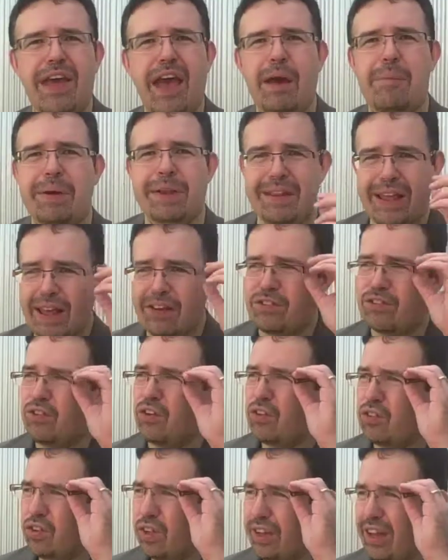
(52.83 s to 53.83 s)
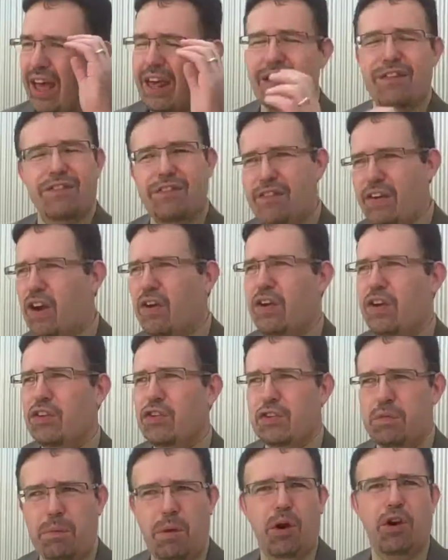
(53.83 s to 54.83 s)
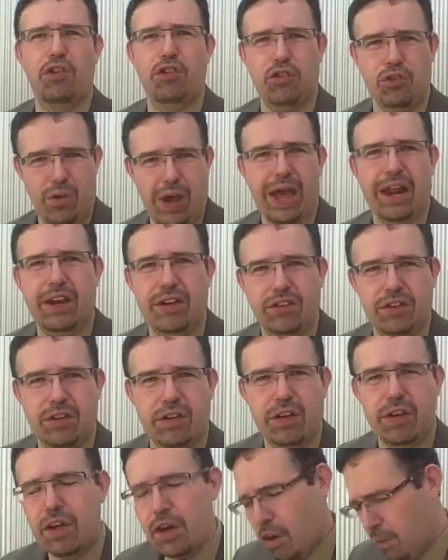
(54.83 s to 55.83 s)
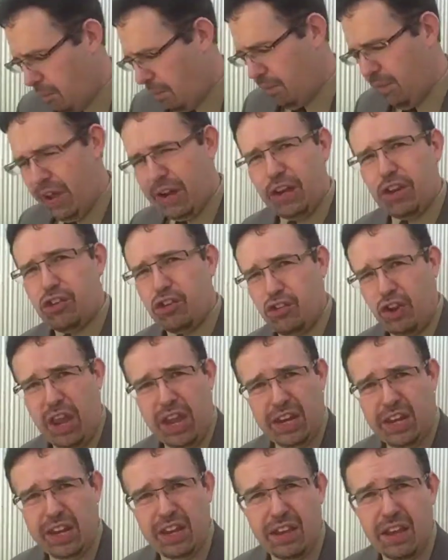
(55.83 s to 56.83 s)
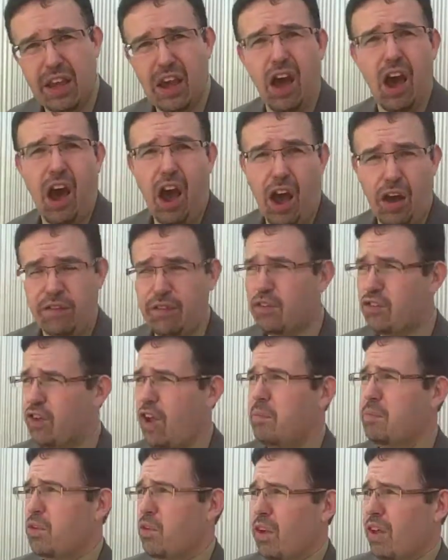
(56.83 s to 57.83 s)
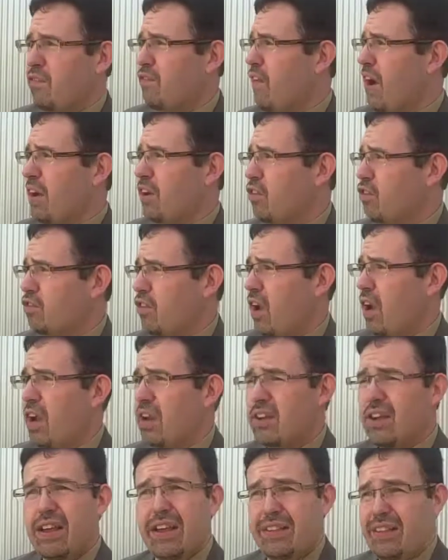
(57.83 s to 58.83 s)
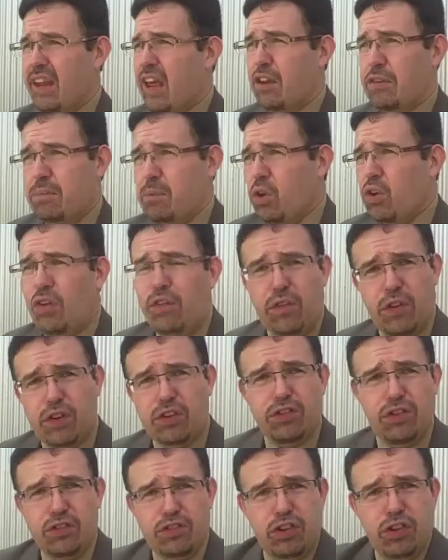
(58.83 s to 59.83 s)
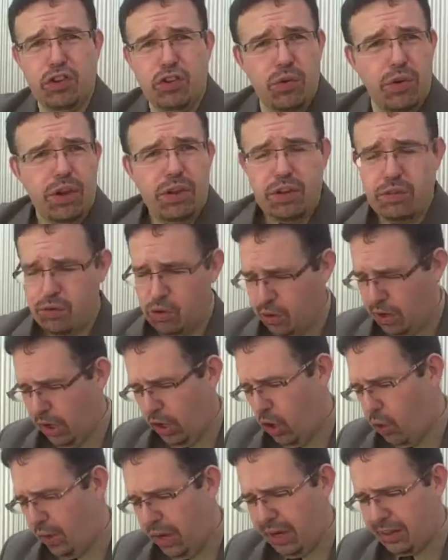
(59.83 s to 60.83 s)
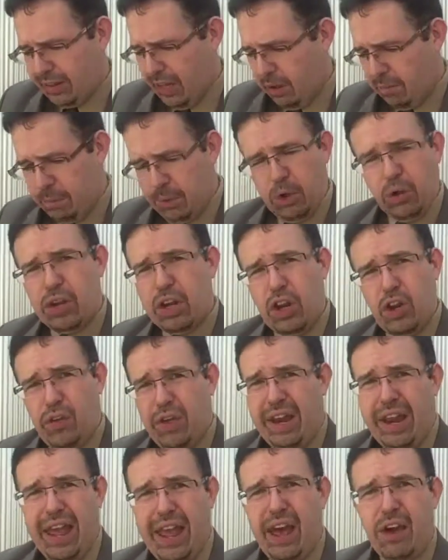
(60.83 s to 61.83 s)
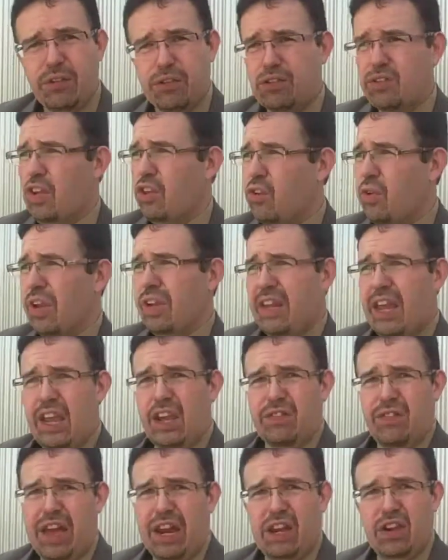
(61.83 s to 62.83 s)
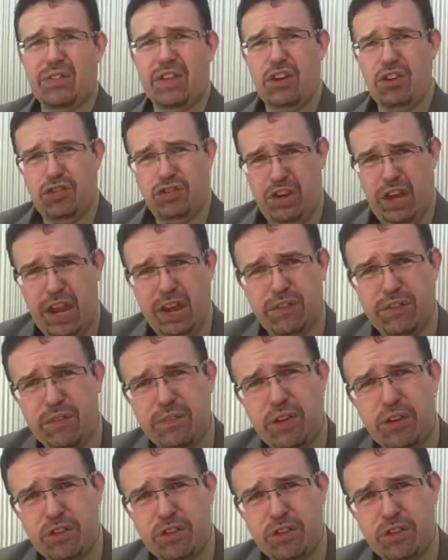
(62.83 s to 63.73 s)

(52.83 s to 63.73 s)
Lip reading: I mean, that's usually not a very smart strategy. Providing shading, oftentimes you can find a site that has beautiful existing trees. If you can locate that building or that house so that you can take advantage of the shade from the